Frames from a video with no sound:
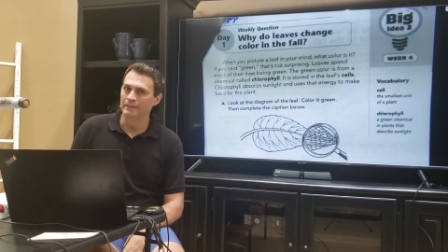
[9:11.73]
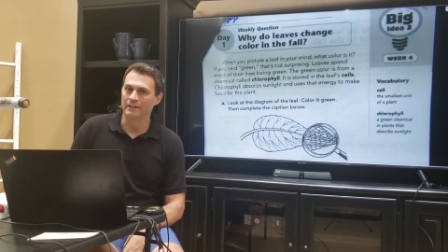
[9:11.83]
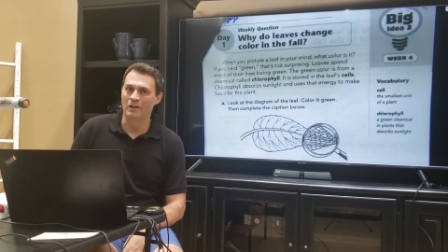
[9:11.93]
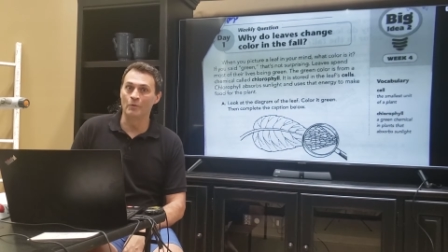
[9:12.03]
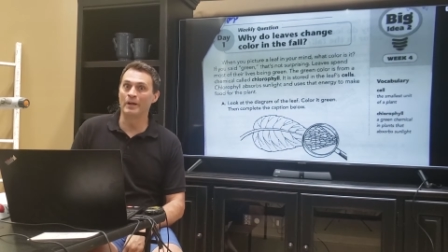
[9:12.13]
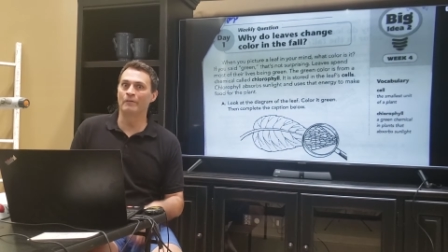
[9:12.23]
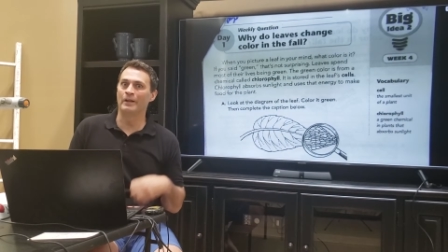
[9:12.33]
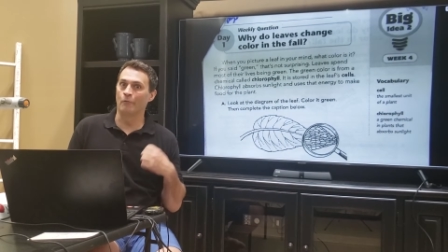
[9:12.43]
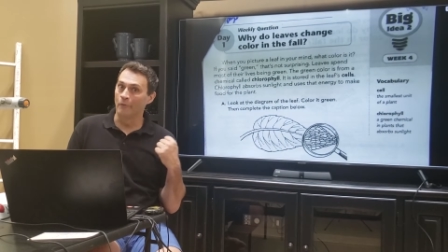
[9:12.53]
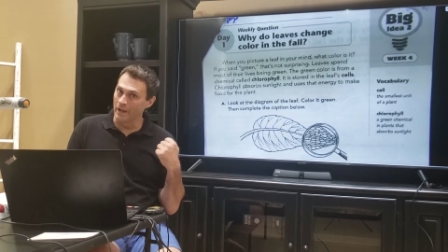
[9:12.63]
You know, we have like
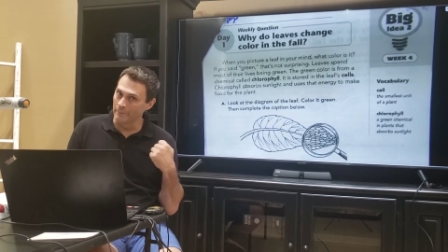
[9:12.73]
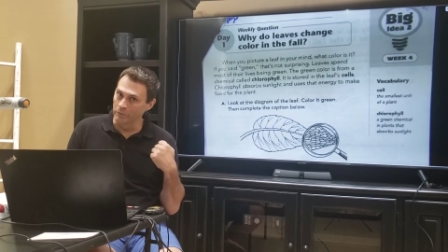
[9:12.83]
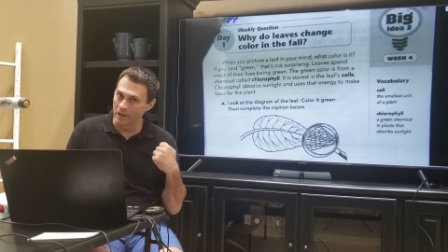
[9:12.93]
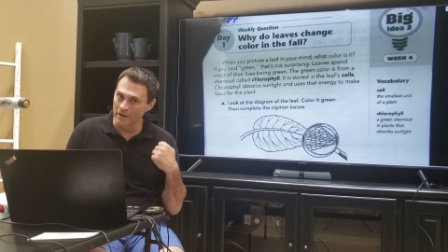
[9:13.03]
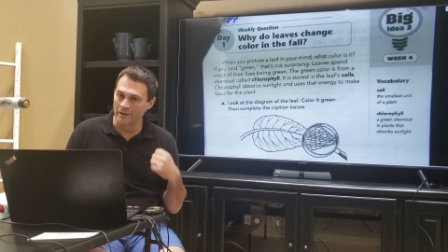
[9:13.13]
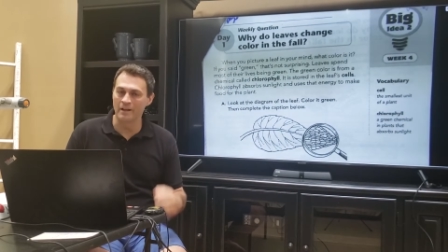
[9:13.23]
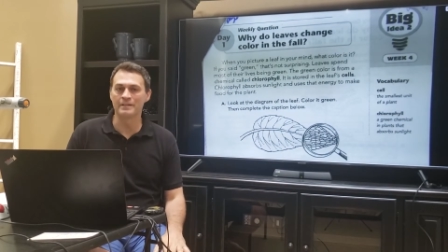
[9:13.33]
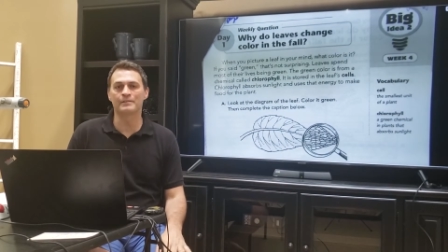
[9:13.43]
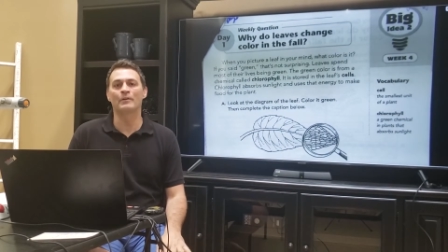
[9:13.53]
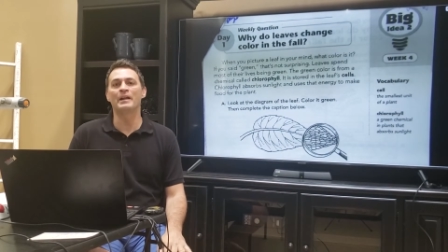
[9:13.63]
red blood in
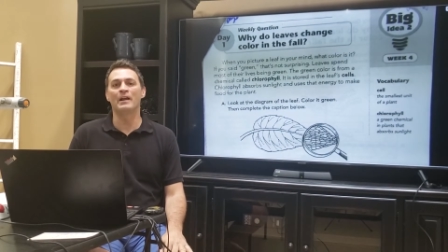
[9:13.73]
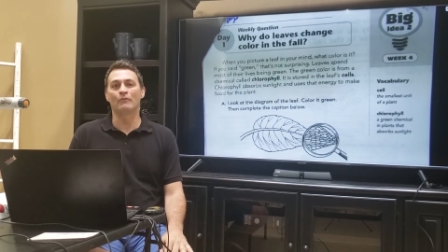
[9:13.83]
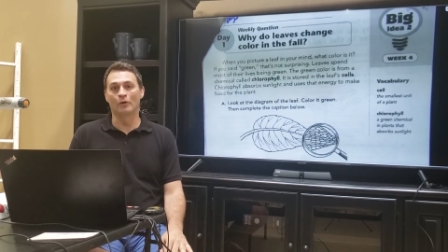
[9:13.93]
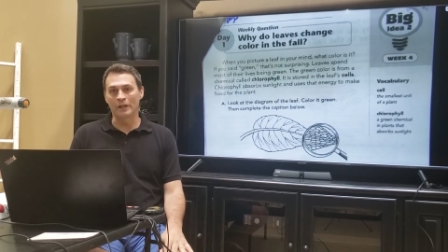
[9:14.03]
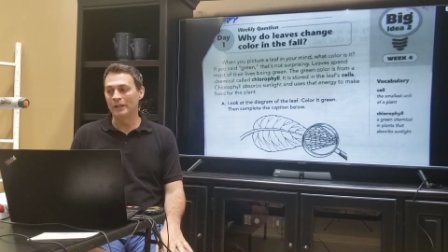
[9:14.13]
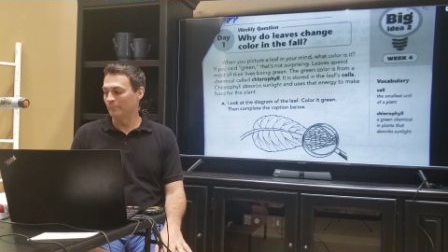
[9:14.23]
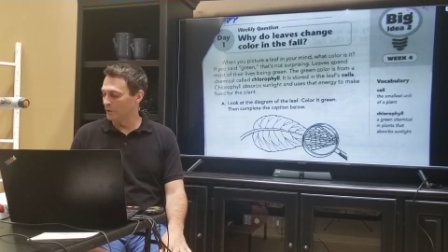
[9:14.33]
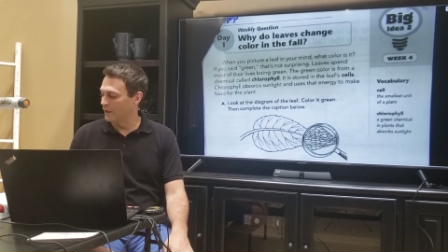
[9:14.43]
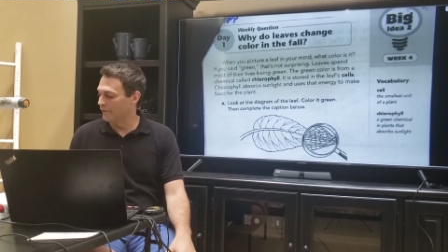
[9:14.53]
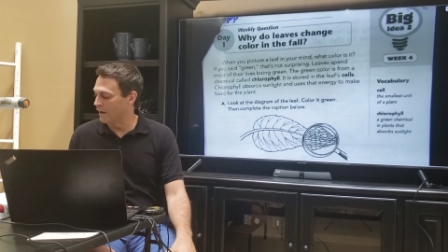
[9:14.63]
us, they have green
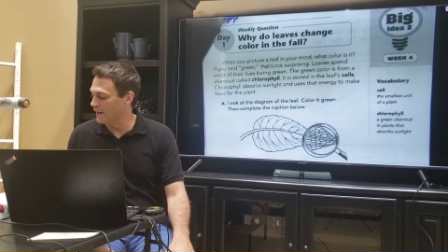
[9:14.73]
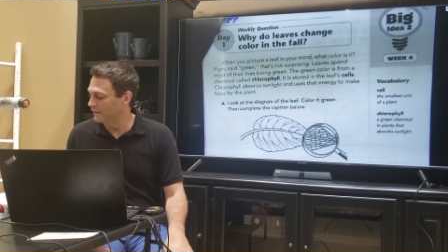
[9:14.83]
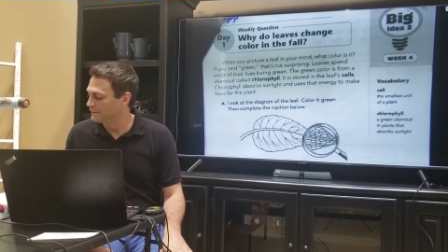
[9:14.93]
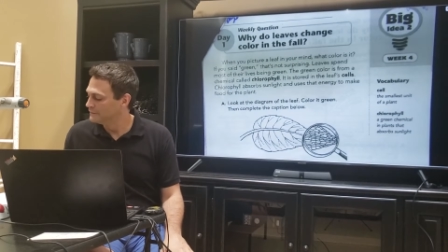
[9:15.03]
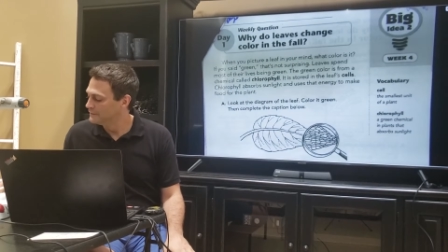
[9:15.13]
blood, right?